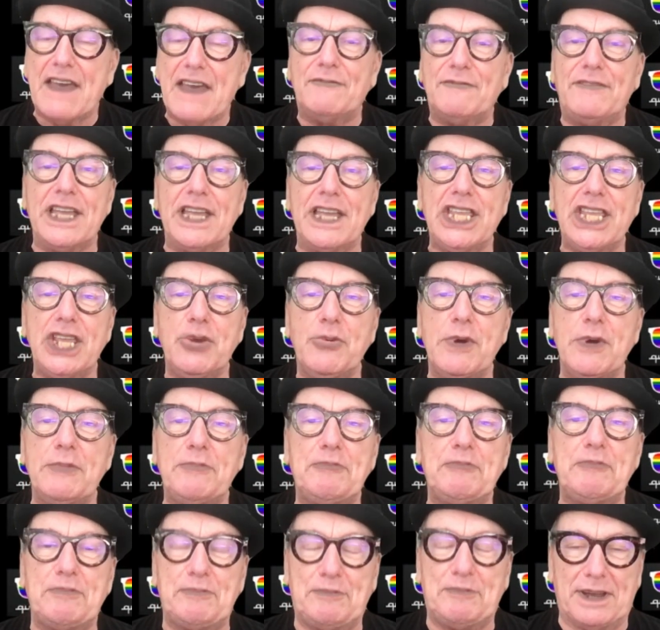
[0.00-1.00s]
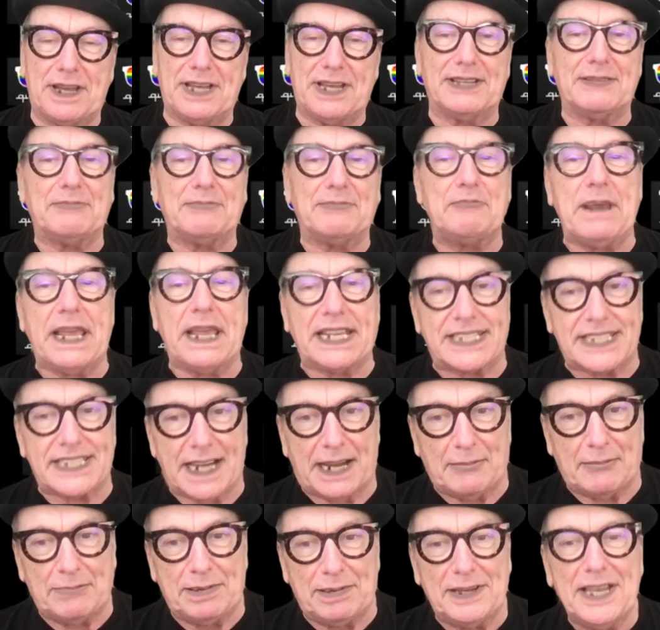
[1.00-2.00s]
then you were picked
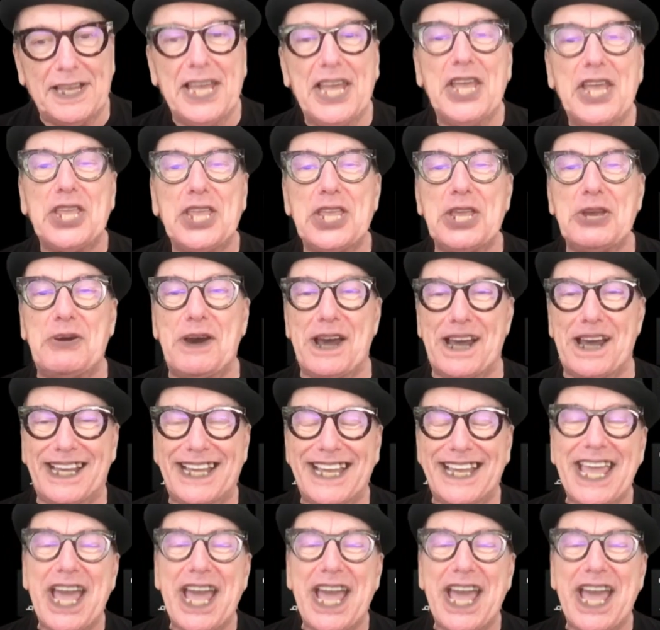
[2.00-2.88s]
up. You got